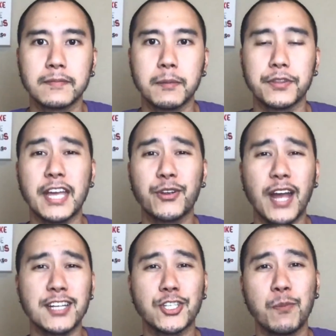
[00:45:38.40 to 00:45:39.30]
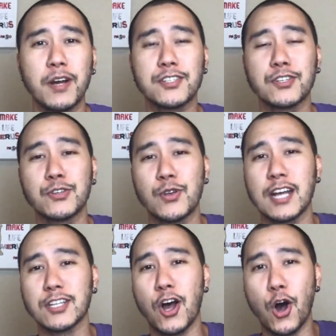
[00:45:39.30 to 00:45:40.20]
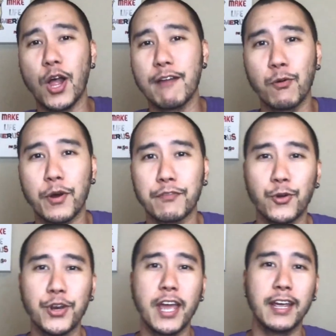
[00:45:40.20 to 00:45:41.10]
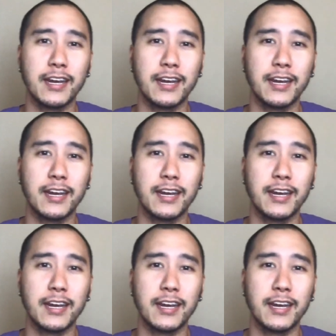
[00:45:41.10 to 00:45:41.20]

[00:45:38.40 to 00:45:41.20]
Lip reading: But thank you guys so much. You guys all have a wonderful day.